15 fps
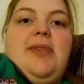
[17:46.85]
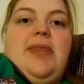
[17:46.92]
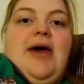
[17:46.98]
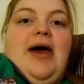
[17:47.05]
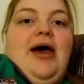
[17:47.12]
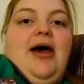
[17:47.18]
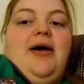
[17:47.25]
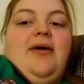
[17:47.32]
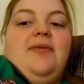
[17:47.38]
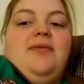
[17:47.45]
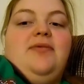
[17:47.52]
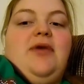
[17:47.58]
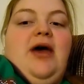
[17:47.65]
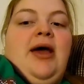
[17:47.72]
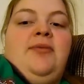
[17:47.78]
that
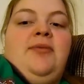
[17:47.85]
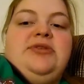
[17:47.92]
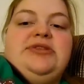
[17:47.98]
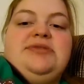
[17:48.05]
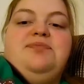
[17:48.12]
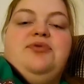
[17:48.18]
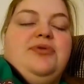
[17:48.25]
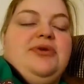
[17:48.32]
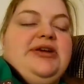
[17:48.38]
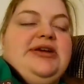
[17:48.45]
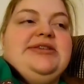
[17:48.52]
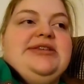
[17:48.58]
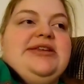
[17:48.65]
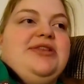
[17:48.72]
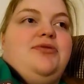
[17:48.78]
I'm just
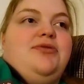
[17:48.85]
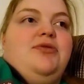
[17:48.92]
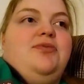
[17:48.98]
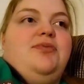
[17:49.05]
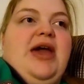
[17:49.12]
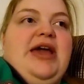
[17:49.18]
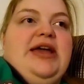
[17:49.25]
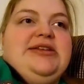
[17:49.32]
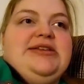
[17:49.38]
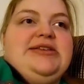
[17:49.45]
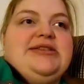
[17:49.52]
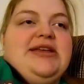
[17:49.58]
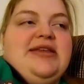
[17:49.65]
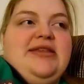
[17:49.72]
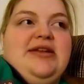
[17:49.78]
breezing through
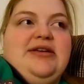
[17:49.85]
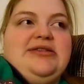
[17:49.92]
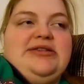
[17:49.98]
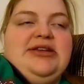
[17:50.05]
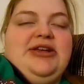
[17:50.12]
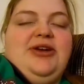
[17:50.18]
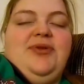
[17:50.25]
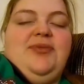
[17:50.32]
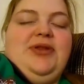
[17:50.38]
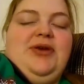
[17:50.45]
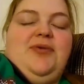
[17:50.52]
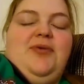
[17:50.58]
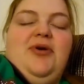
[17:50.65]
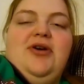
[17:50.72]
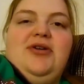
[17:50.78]
pages and then I'll sit here and be
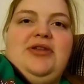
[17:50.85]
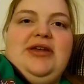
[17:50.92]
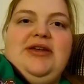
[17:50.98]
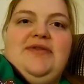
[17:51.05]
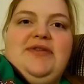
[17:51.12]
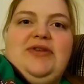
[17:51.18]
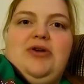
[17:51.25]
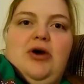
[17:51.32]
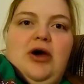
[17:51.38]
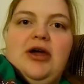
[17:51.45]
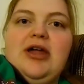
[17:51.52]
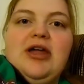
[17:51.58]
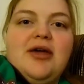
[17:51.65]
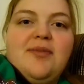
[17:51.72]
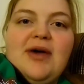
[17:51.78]
like, what are they even
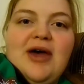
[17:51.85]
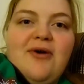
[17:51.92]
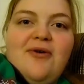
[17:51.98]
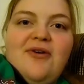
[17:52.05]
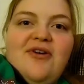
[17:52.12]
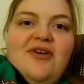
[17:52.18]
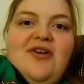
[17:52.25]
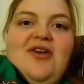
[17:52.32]
talking about?